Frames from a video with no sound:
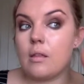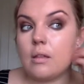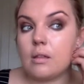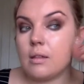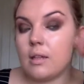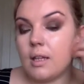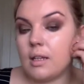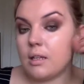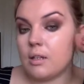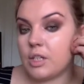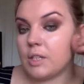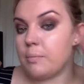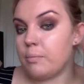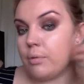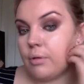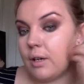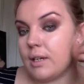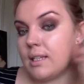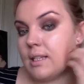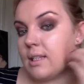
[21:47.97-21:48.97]
And then just
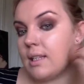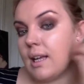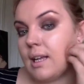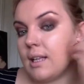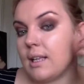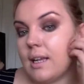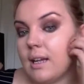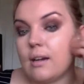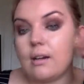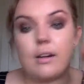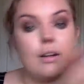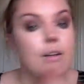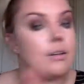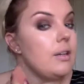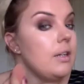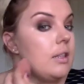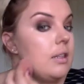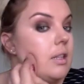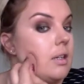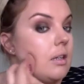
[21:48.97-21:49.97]
press that
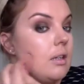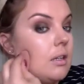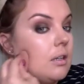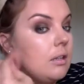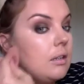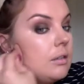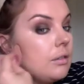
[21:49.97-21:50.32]
area in there.